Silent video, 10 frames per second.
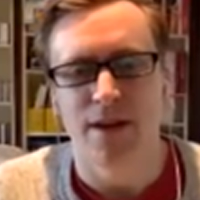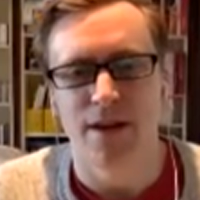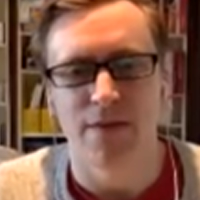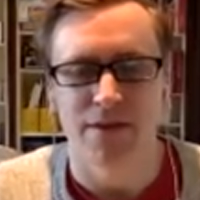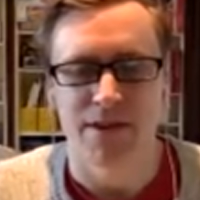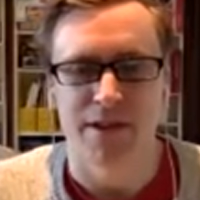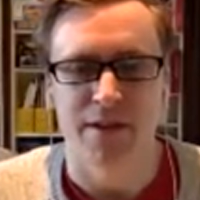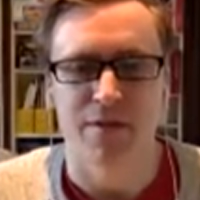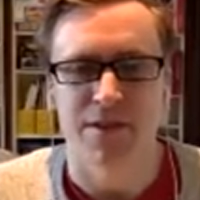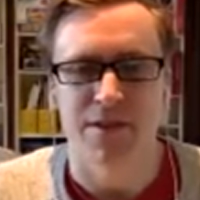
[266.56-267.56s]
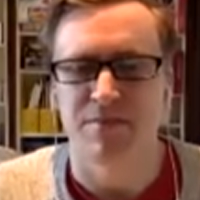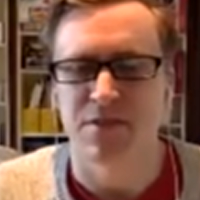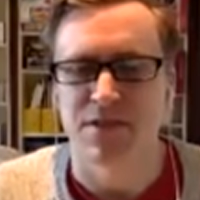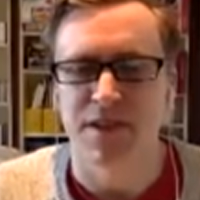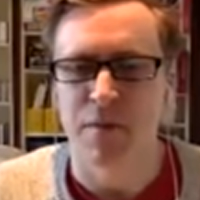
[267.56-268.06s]
it would take a lot of time
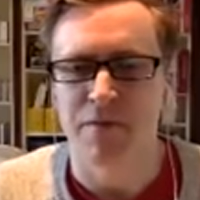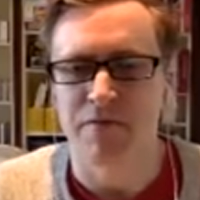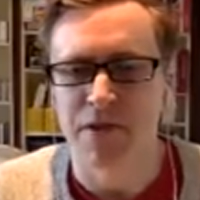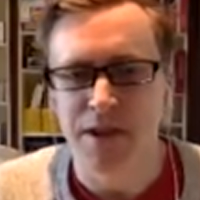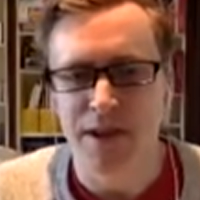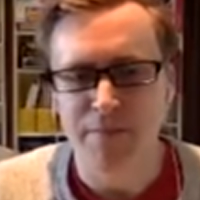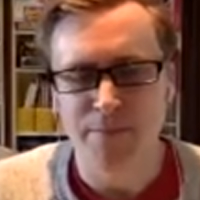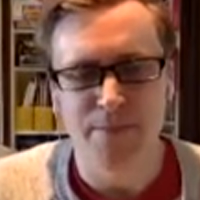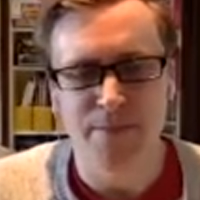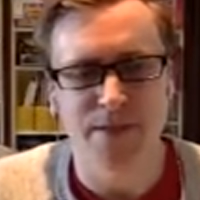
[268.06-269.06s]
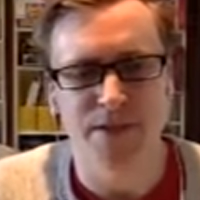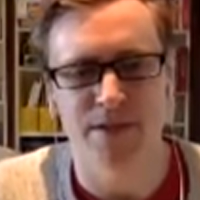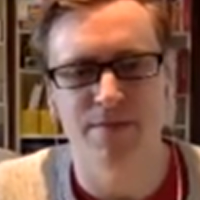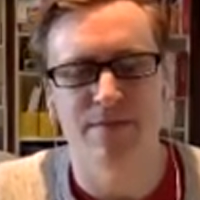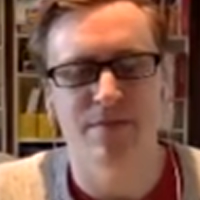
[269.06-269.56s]
just to get up and running again
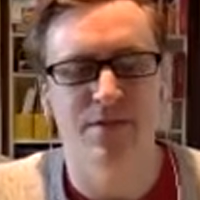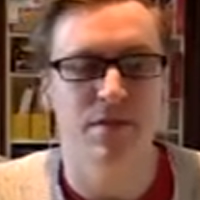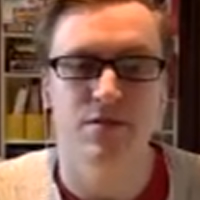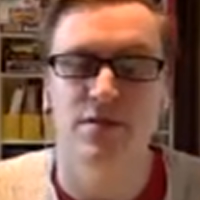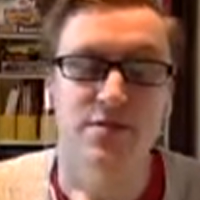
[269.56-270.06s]
um, so those are the